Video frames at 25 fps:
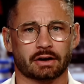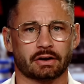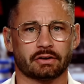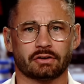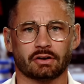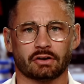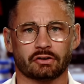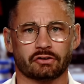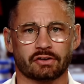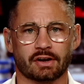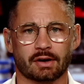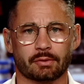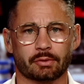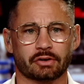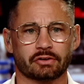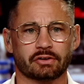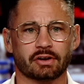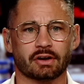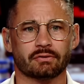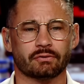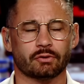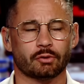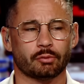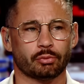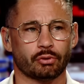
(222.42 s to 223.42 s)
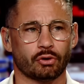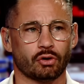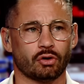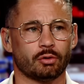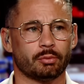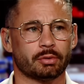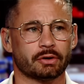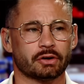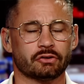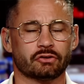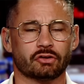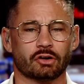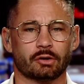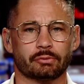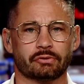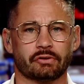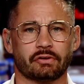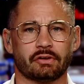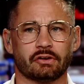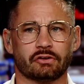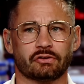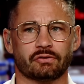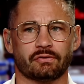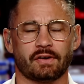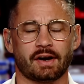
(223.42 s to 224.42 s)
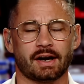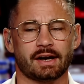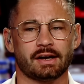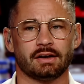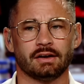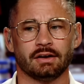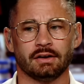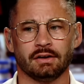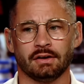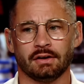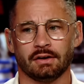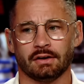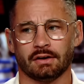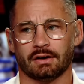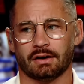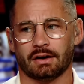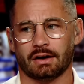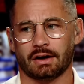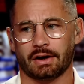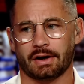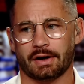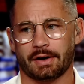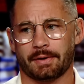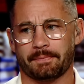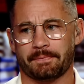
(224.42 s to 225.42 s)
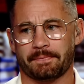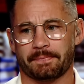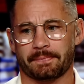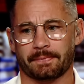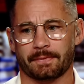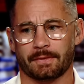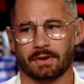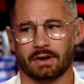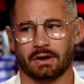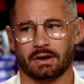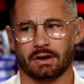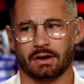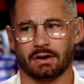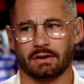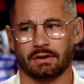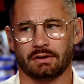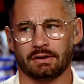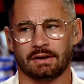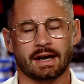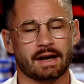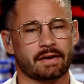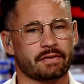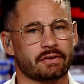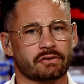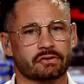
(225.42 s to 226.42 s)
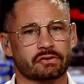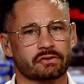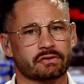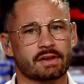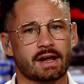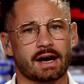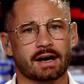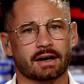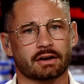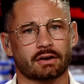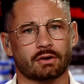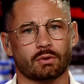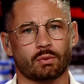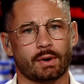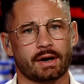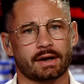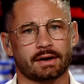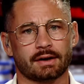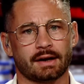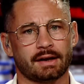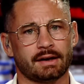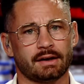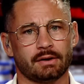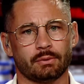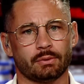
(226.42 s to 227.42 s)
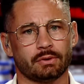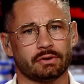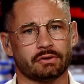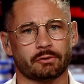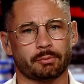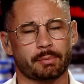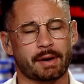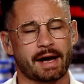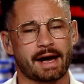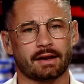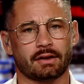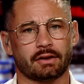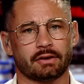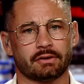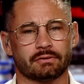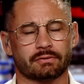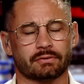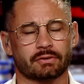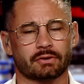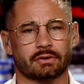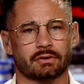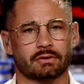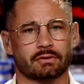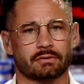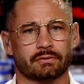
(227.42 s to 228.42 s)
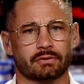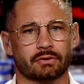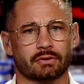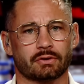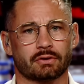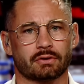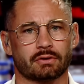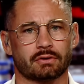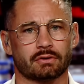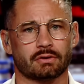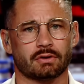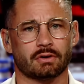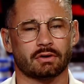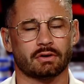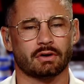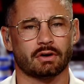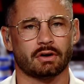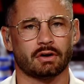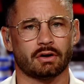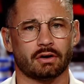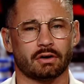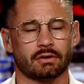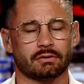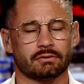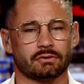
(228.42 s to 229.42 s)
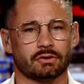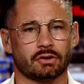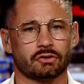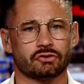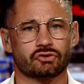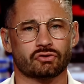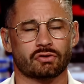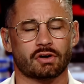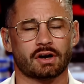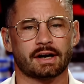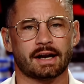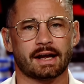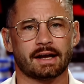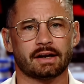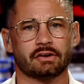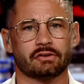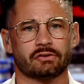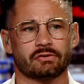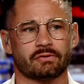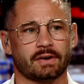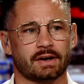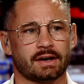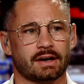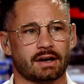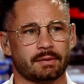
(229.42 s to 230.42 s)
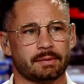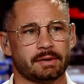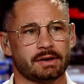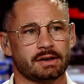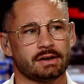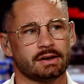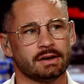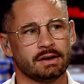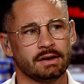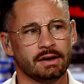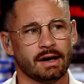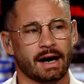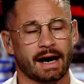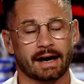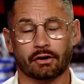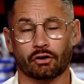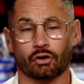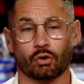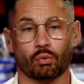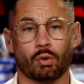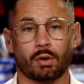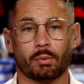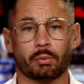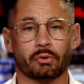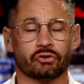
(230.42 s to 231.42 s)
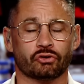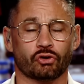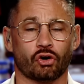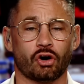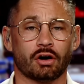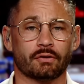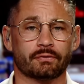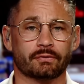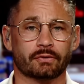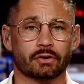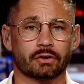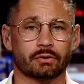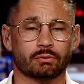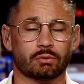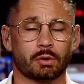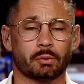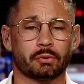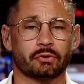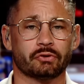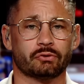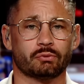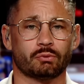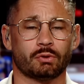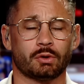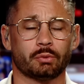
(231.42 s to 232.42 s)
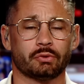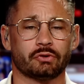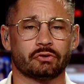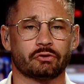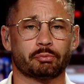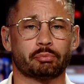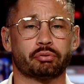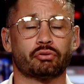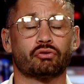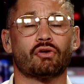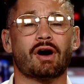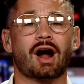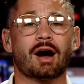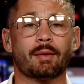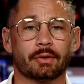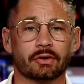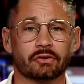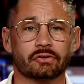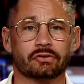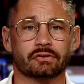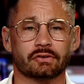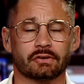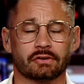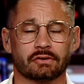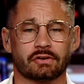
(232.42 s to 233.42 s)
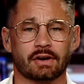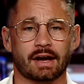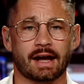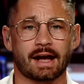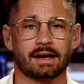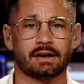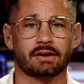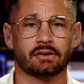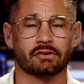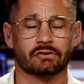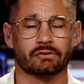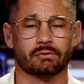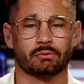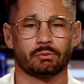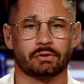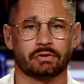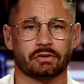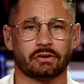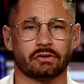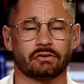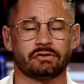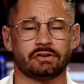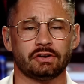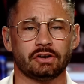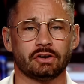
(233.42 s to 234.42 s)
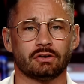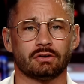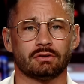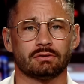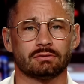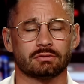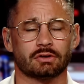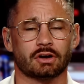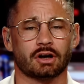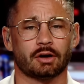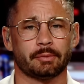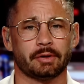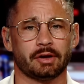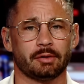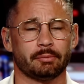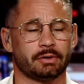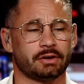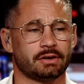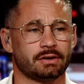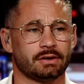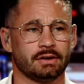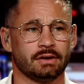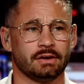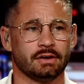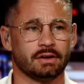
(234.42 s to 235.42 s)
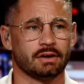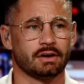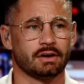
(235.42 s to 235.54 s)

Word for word: not going to touch that with a 10-foot pole. But in terms of this fight, yeah, this is not going to wet anyone's palate for a Jaron Ennis fight. I mean, I don't know what was offered, what was promised to Ennis with this deal coming, but